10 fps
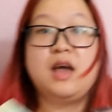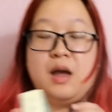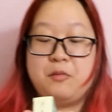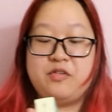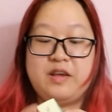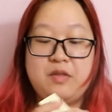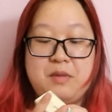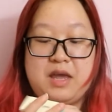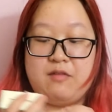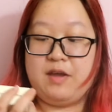I'm also gonna
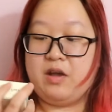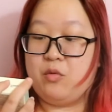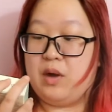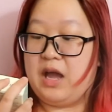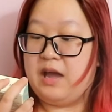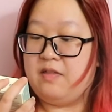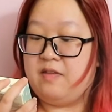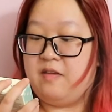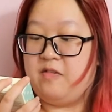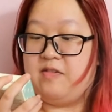be giving away
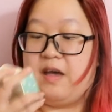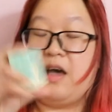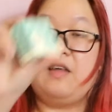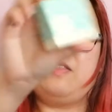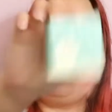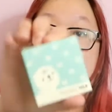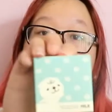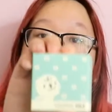this Dear